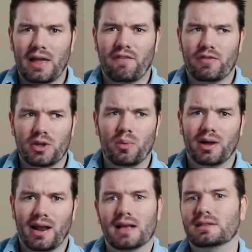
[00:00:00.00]
they view
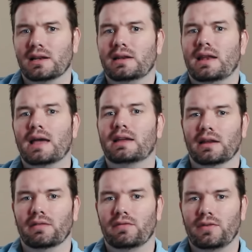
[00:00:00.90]
it as a
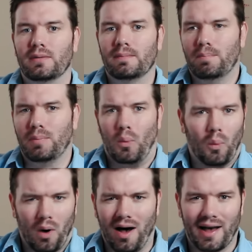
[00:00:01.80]
negative. But
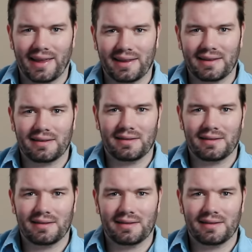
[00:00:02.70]
why?